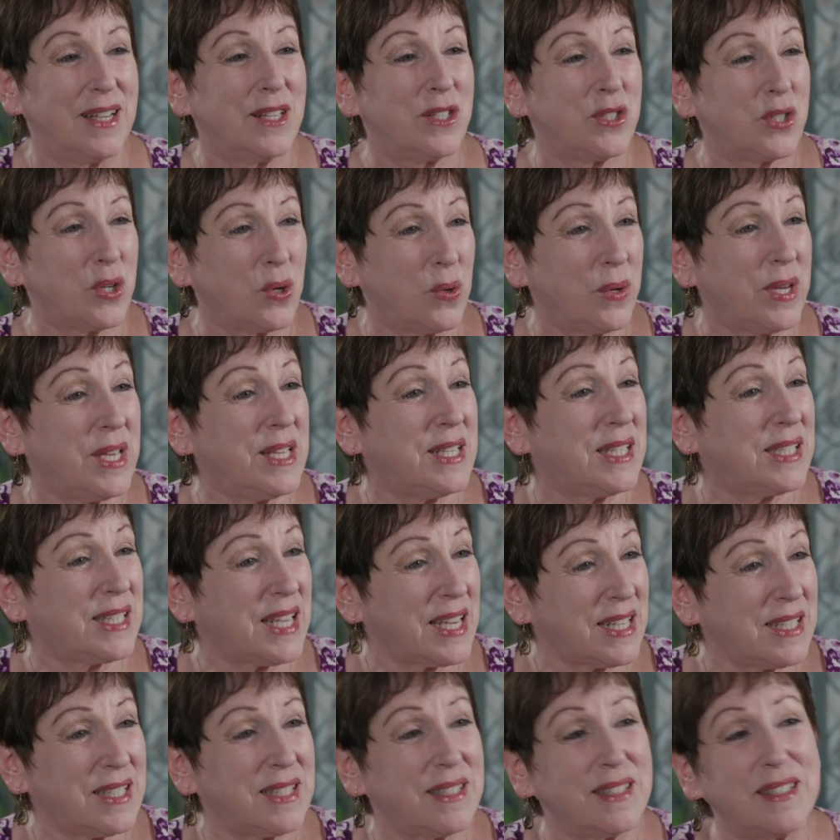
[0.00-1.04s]
So he
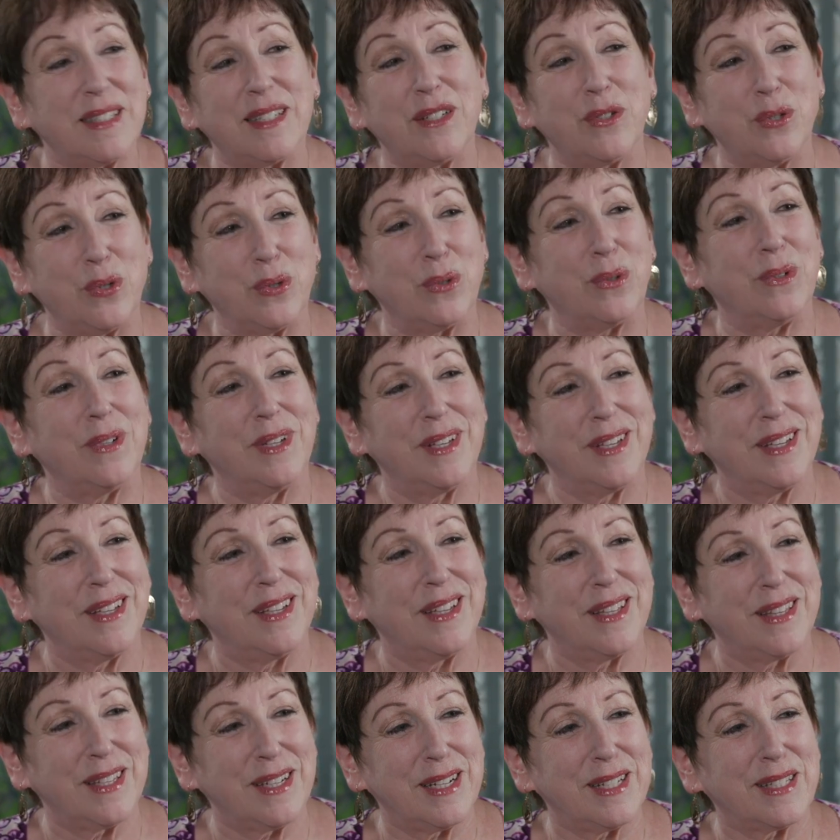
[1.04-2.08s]
says to
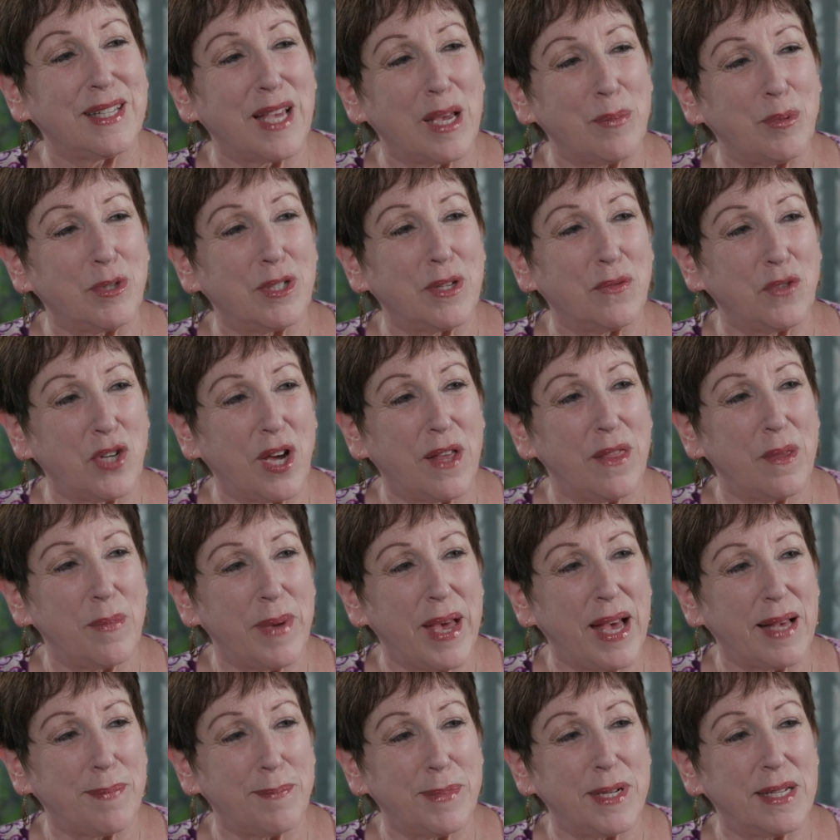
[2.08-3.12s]
the disciples of John the
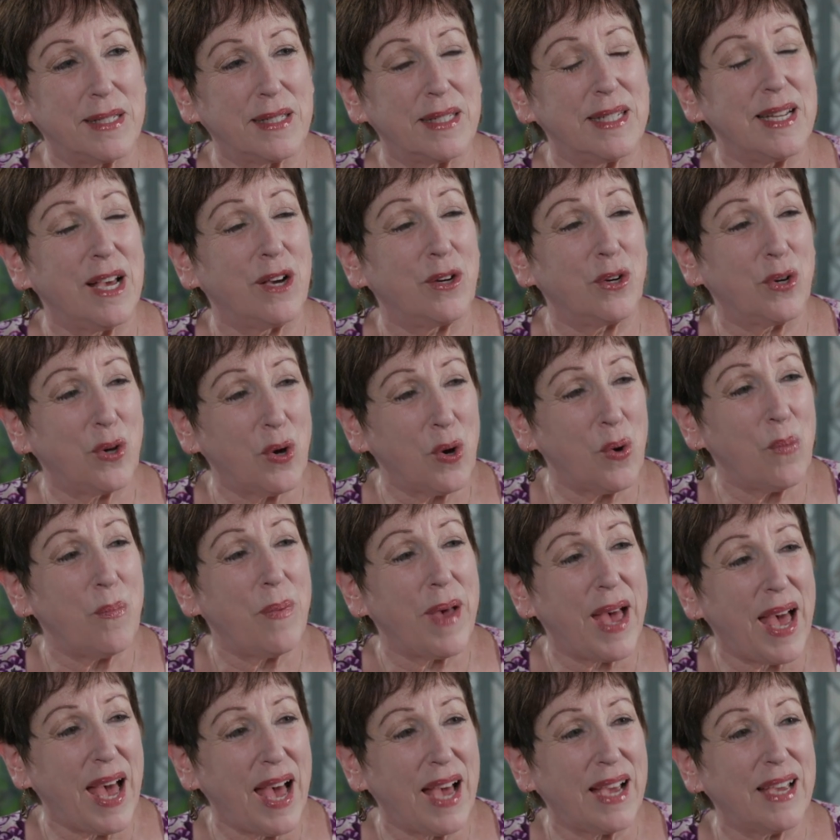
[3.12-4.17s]
Baptist, Now go
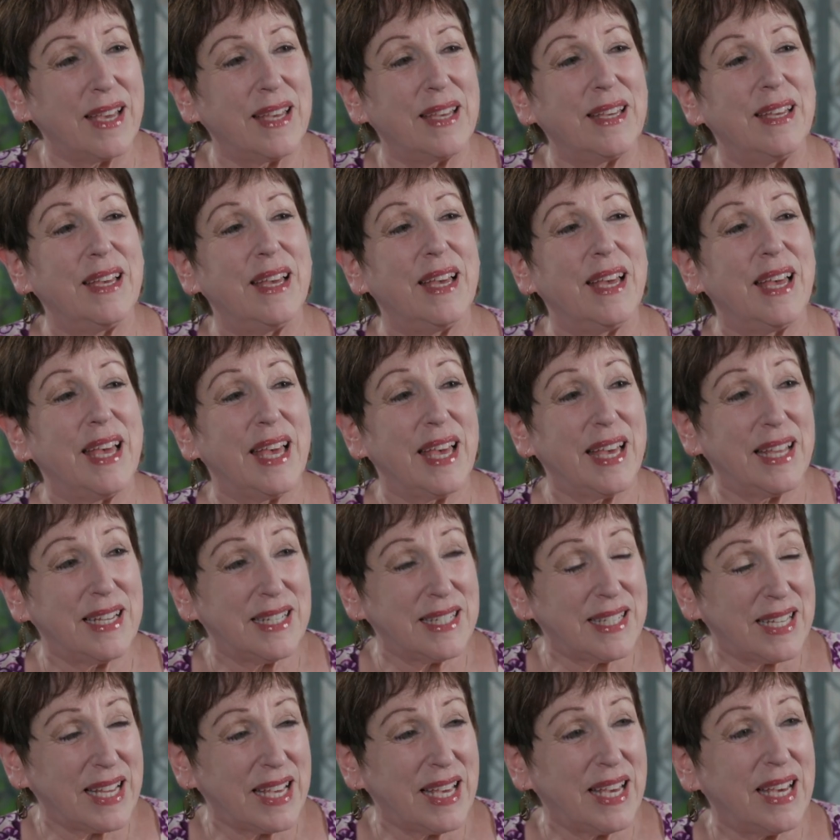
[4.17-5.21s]
back
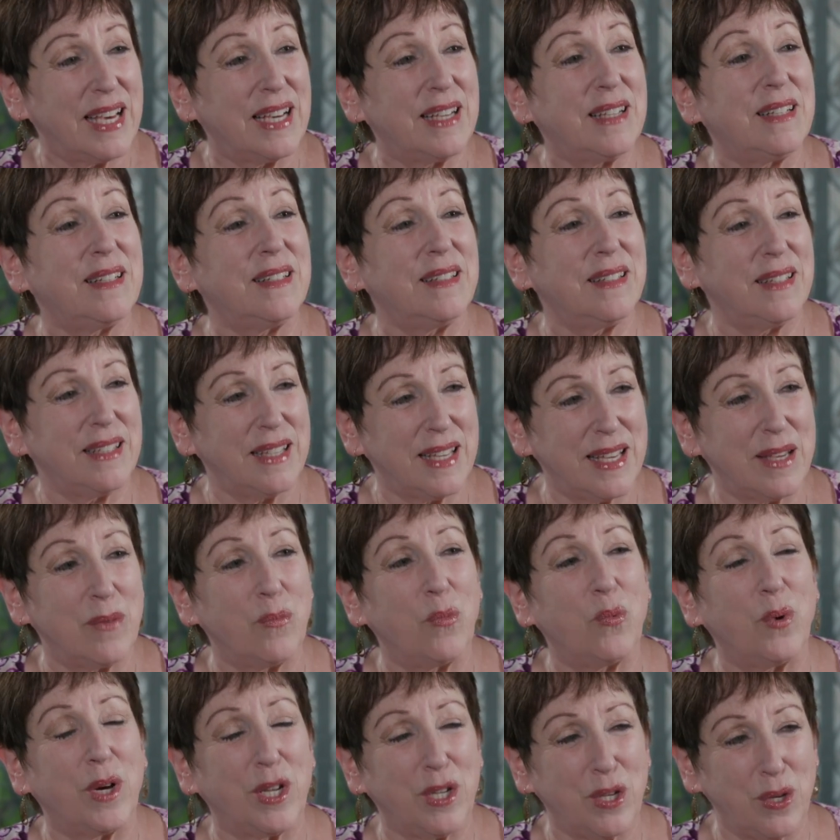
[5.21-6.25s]
and tell
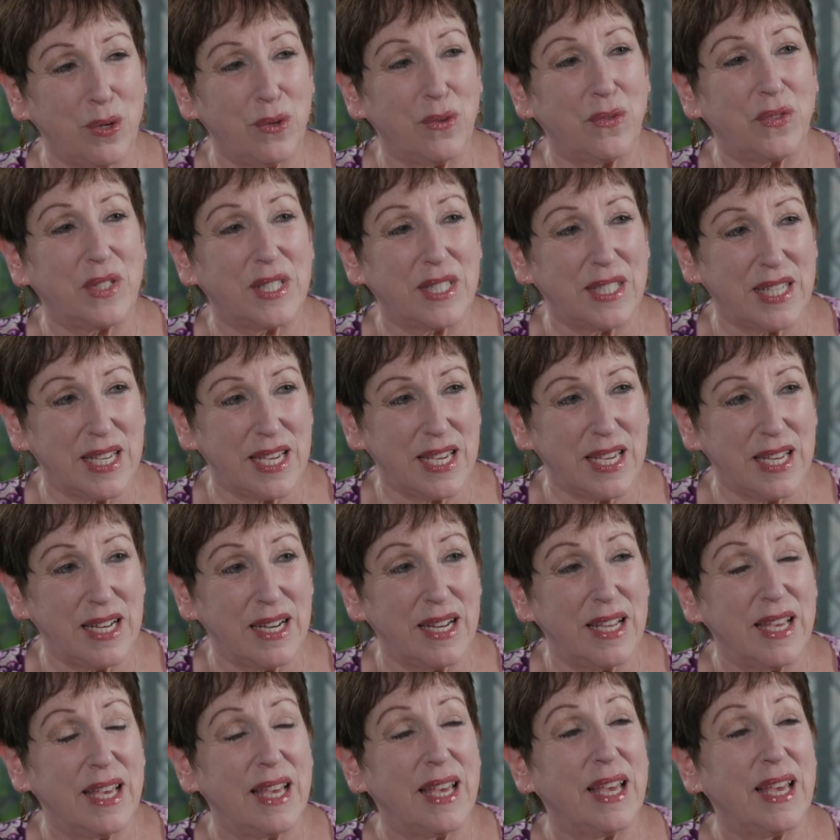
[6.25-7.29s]
him what you have
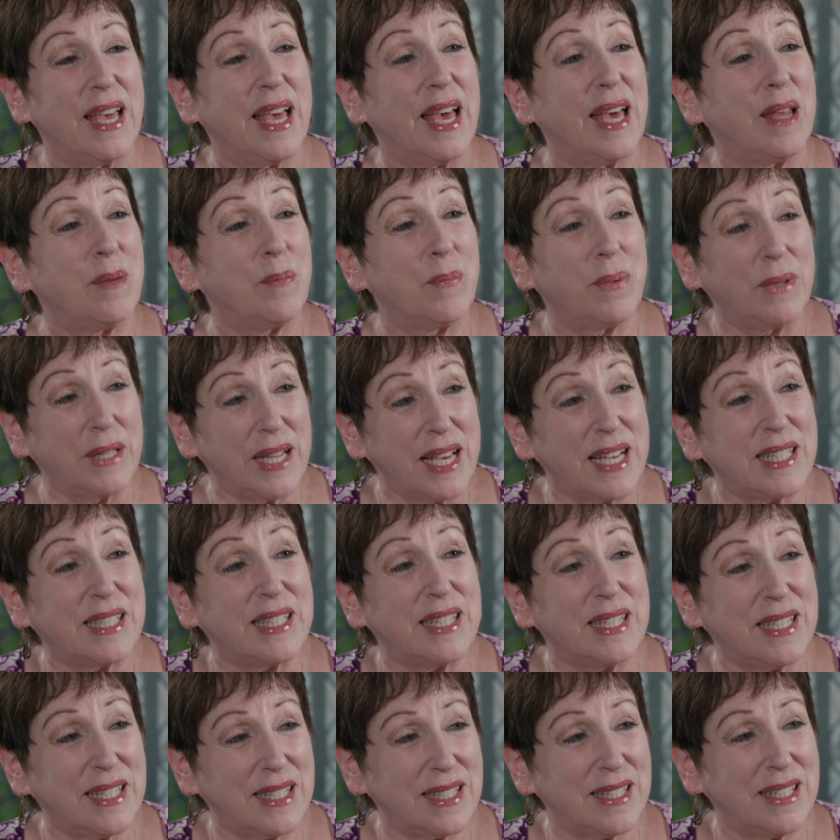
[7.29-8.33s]
seen and
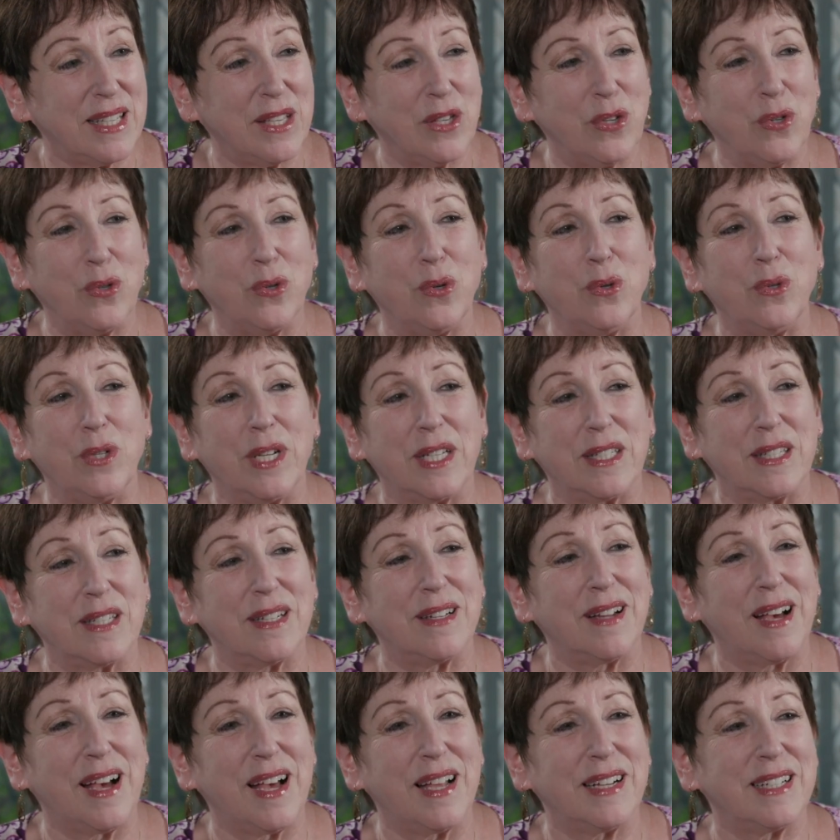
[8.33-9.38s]
blessed is he who does
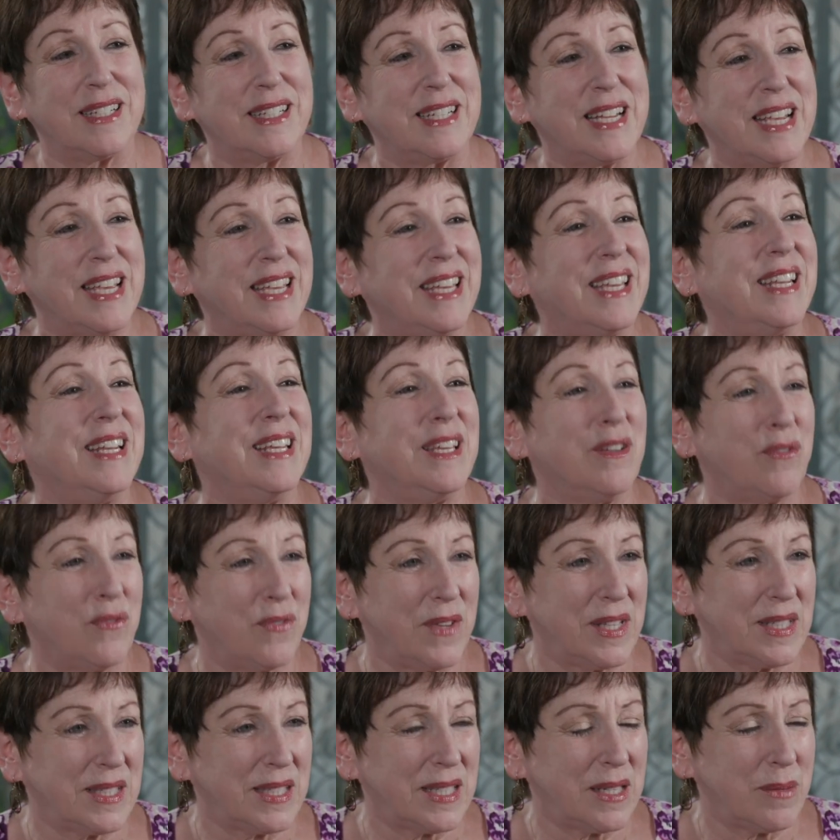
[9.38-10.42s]
not take any
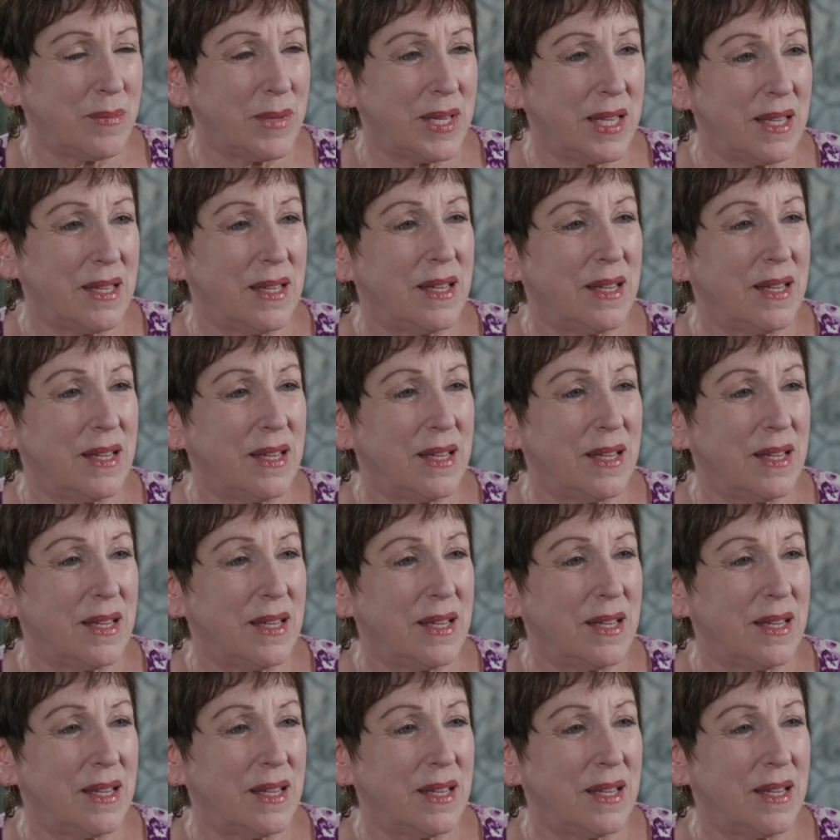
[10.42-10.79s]
offense in me.